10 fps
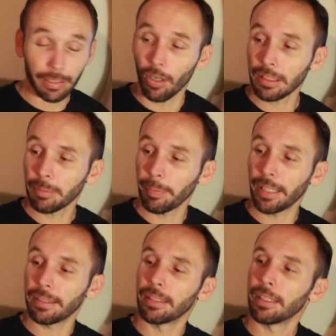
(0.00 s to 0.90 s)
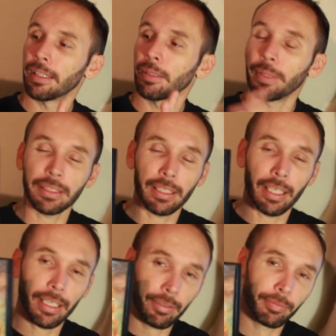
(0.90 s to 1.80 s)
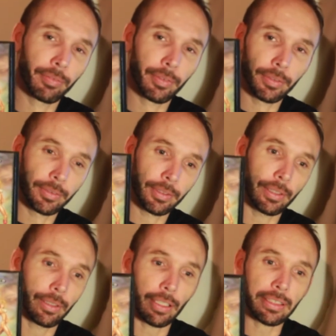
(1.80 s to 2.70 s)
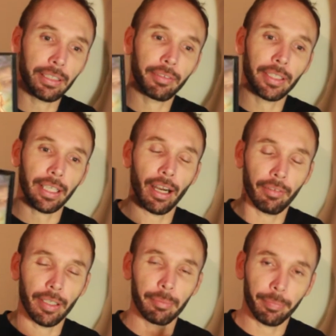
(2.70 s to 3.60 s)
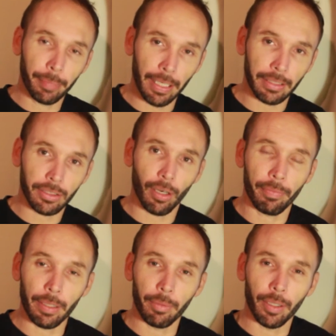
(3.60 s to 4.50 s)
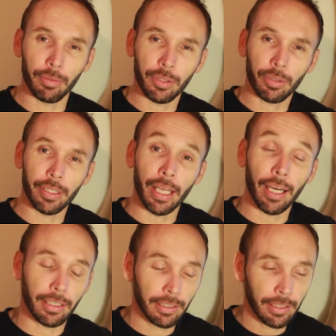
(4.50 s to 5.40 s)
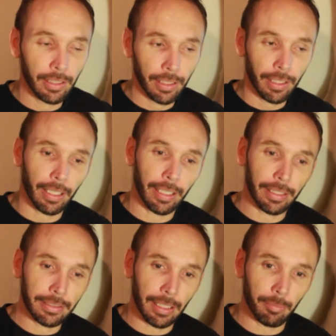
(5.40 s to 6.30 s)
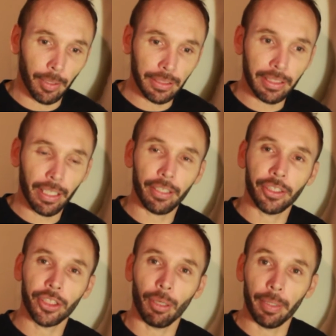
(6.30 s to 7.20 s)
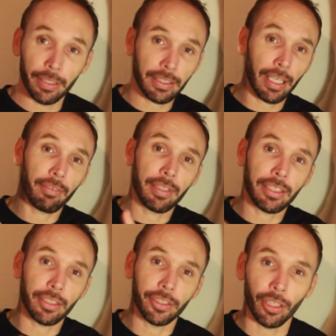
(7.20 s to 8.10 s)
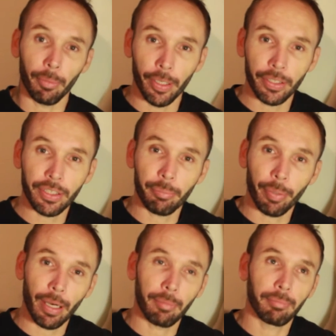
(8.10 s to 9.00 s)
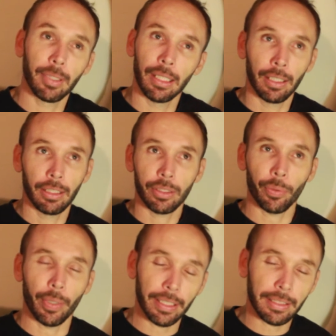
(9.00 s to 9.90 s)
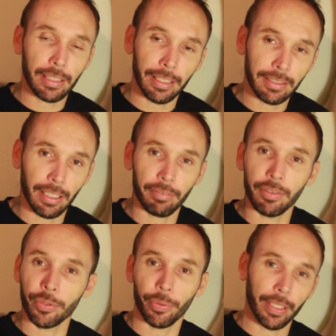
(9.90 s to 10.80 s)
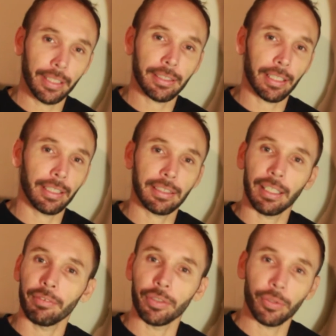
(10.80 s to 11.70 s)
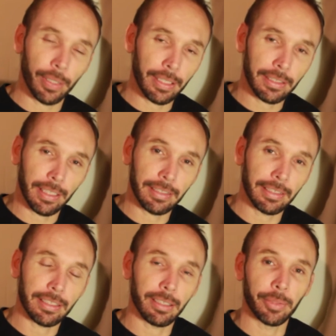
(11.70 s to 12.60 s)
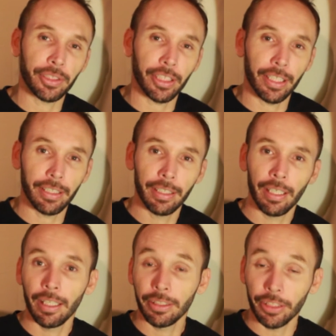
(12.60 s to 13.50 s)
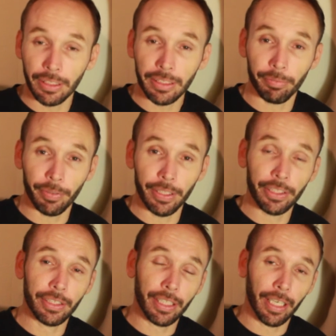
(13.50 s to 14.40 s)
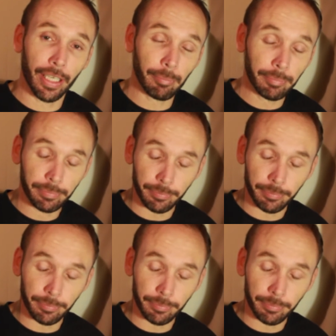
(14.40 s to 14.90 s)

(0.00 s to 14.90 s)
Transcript: I used to live in a caravan park type thing when I was young, and I used to go to the shop and they used to have this in the shop, and used to pump 20 cents after 20 cents after 20 cents into the machine just to finish this game.